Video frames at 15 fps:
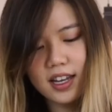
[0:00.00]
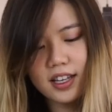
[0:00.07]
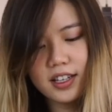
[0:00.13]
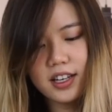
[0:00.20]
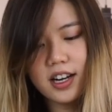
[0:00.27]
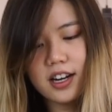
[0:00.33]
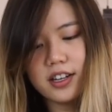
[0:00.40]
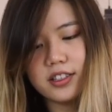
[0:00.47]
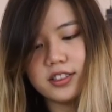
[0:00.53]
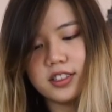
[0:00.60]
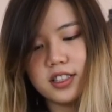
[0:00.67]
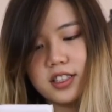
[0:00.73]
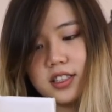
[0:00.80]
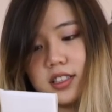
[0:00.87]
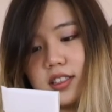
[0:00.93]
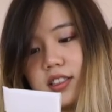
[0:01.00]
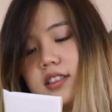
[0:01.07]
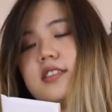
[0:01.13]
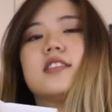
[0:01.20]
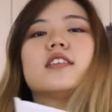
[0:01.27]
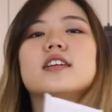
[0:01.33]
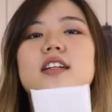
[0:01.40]
And there's a
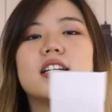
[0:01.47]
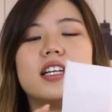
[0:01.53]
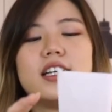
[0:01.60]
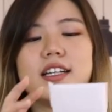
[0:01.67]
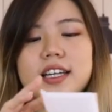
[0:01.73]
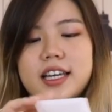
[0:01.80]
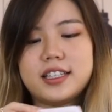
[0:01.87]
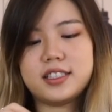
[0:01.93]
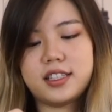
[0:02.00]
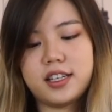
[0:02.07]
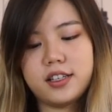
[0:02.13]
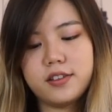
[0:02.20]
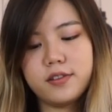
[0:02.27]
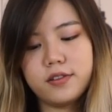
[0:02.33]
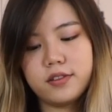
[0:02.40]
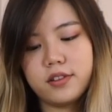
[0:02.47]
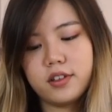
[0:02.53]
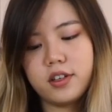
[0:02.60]
clear casing